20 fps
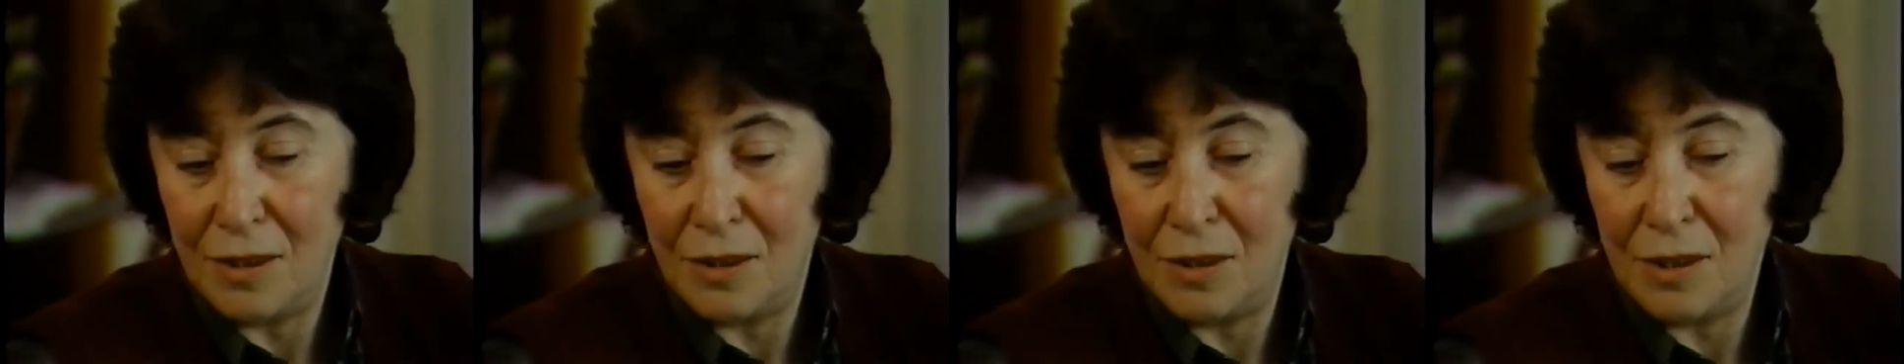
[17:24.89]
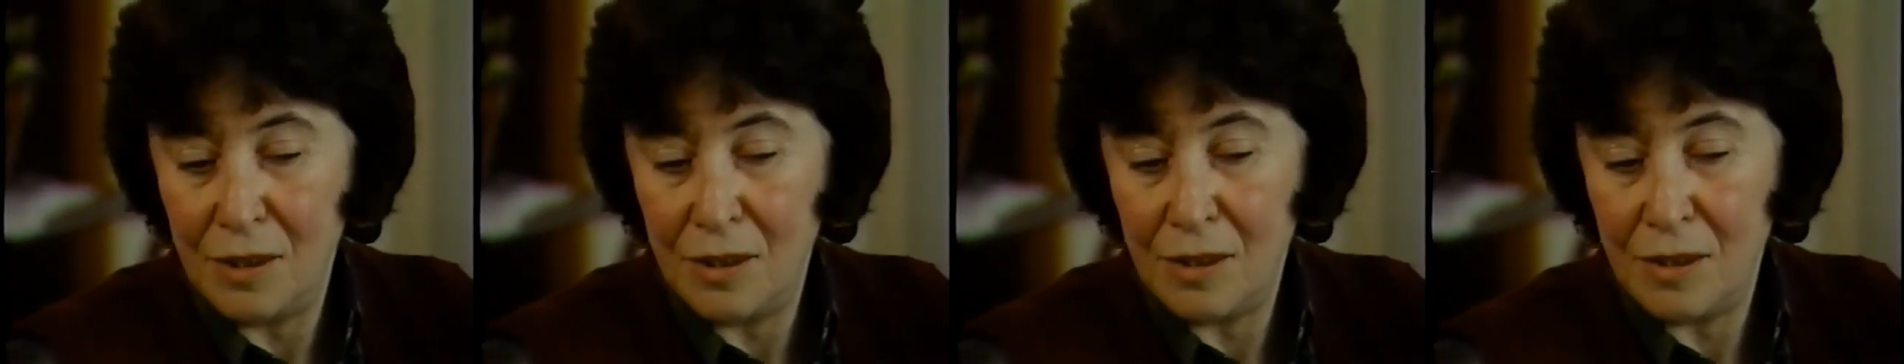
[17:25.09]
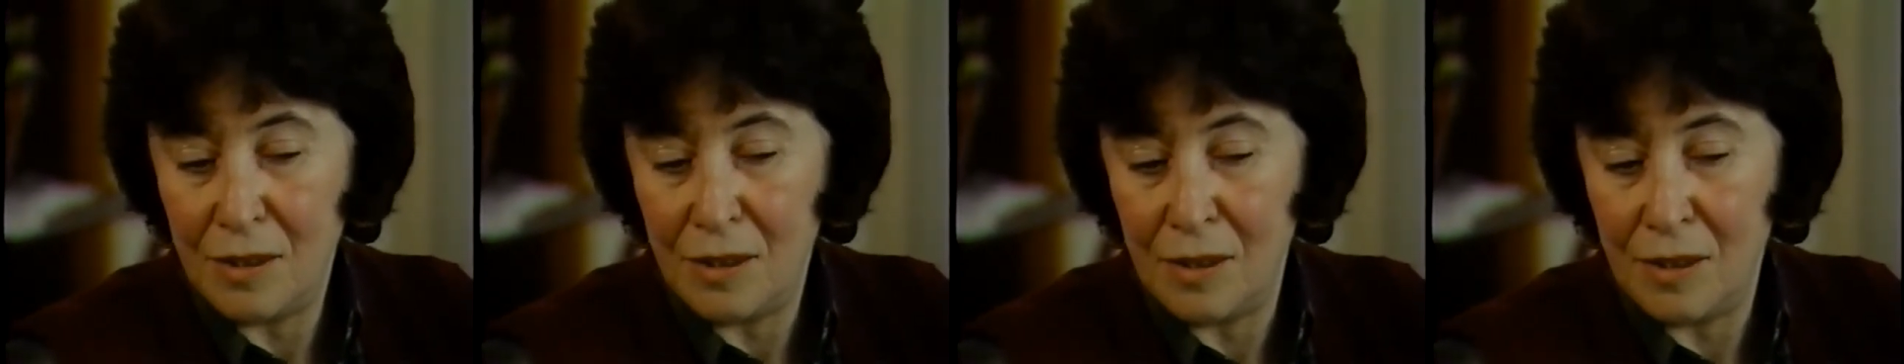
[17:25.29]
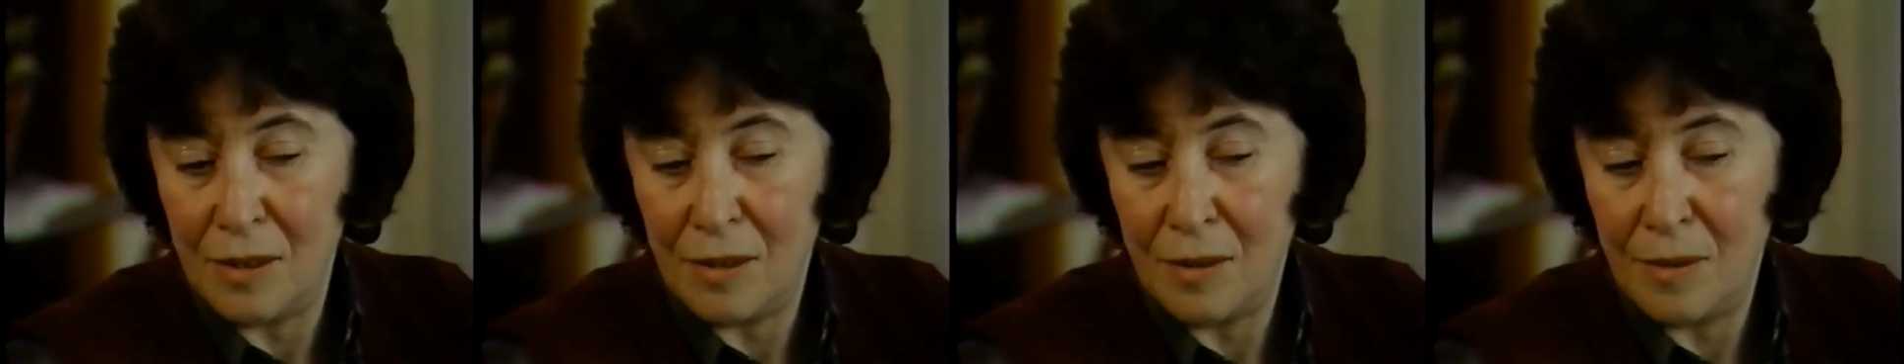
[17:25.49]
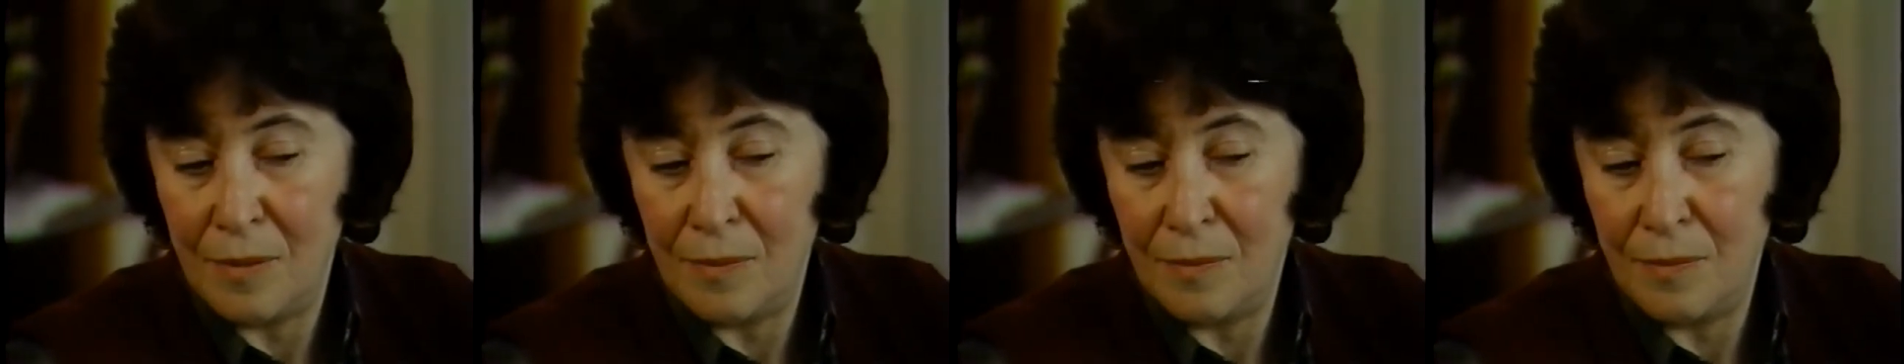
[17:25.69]

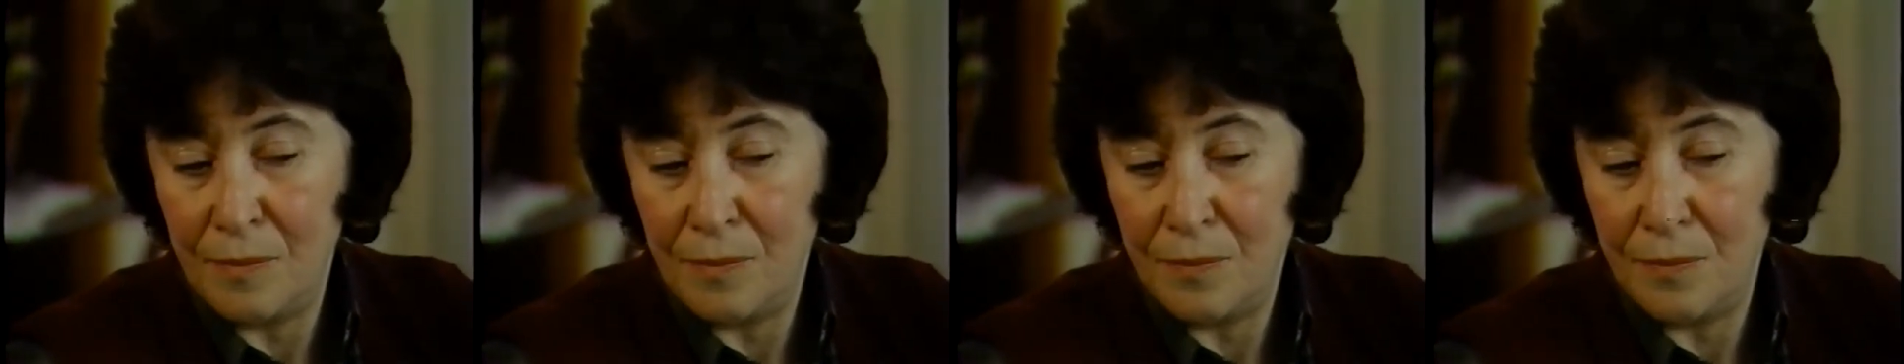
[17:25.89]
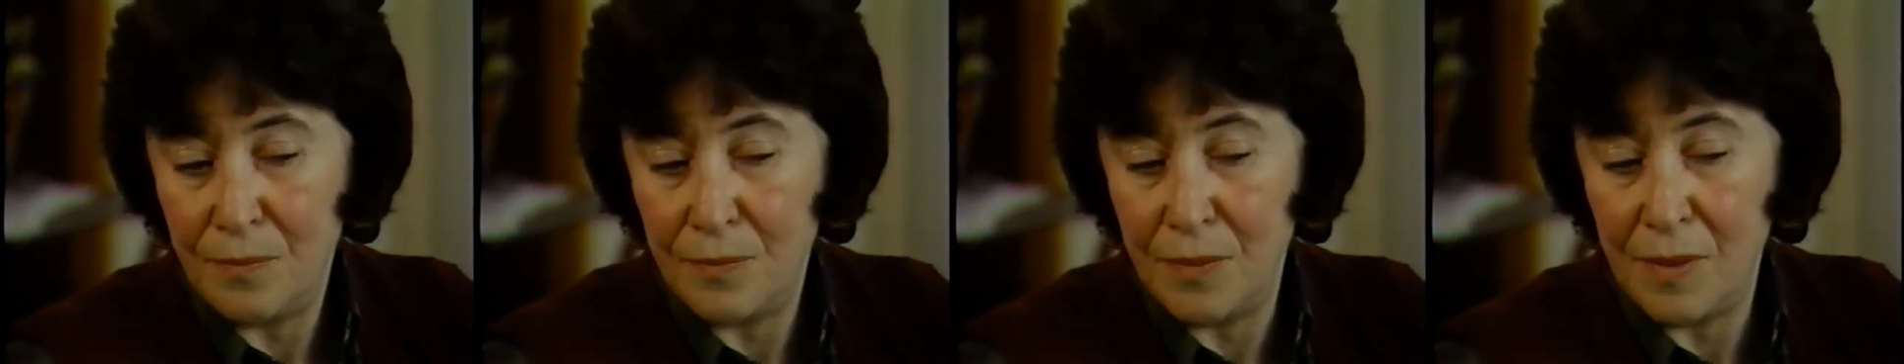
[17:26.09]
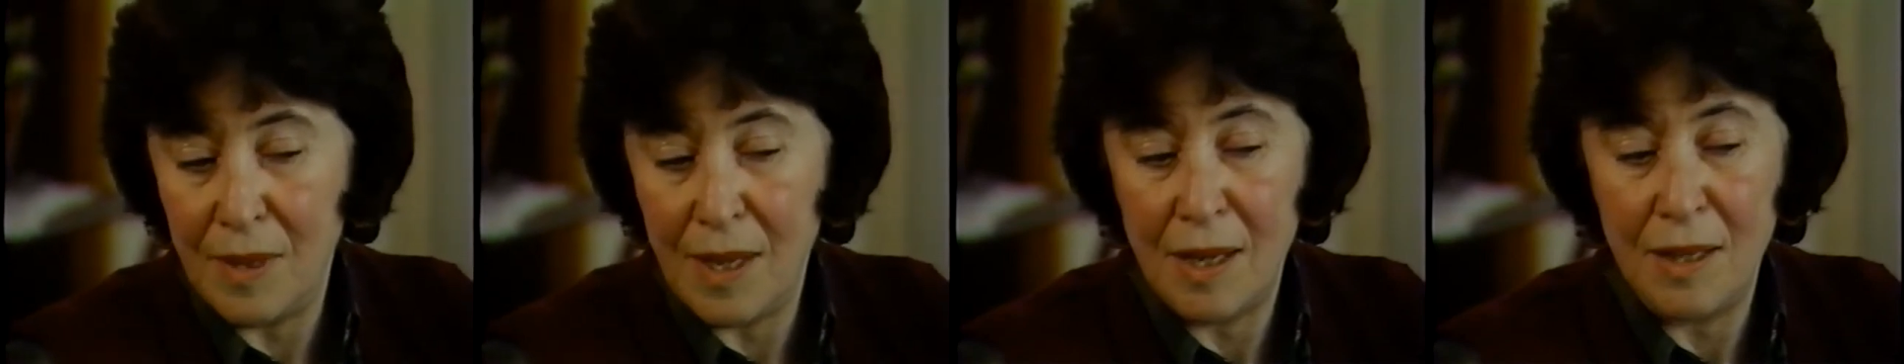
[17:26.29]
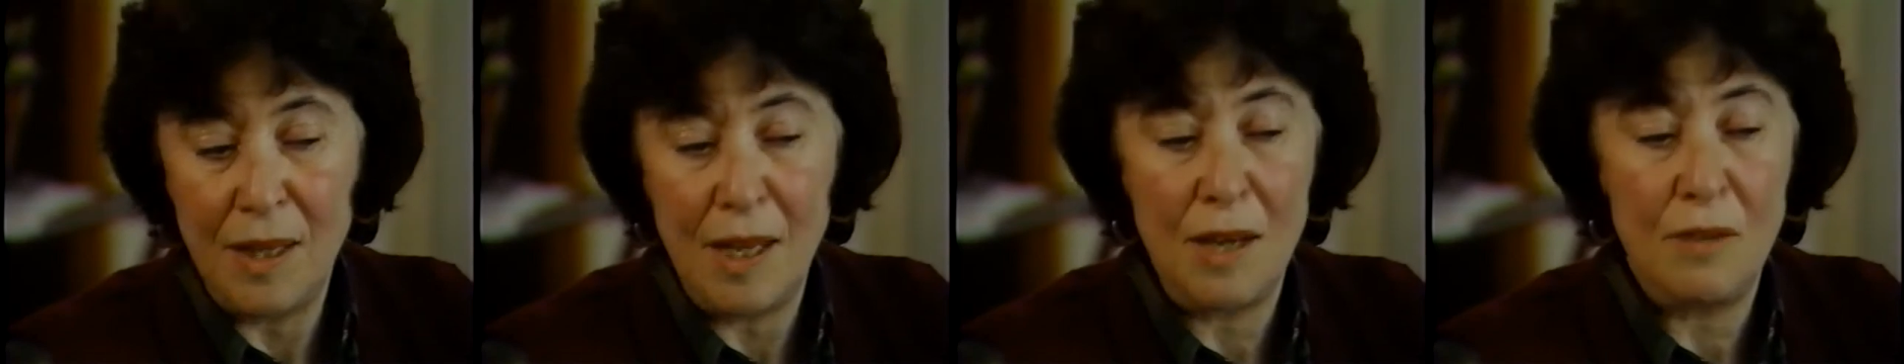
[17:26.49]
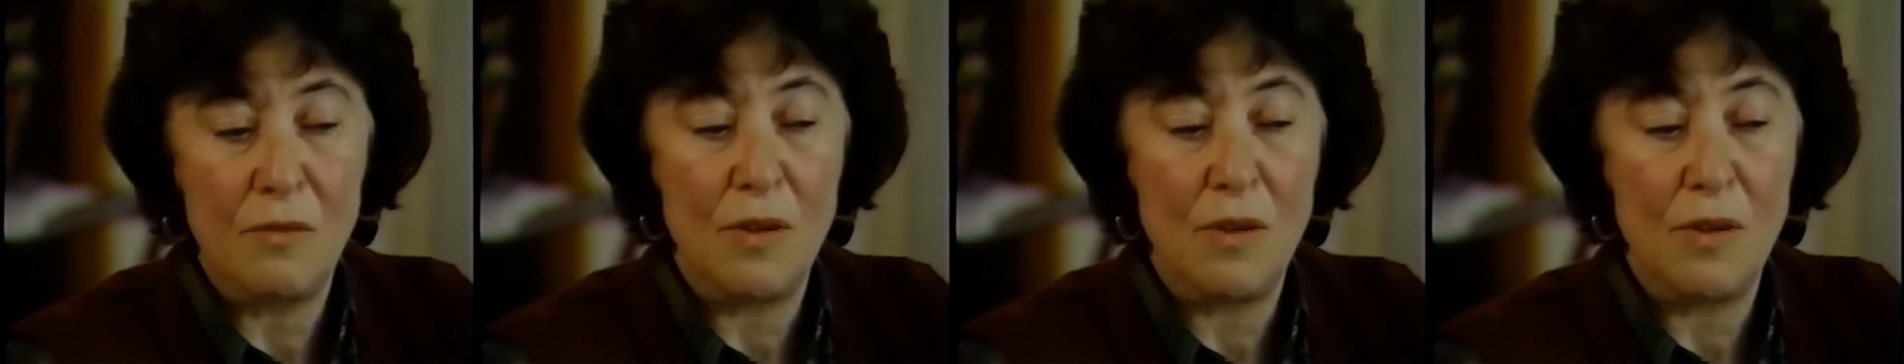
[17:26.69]
There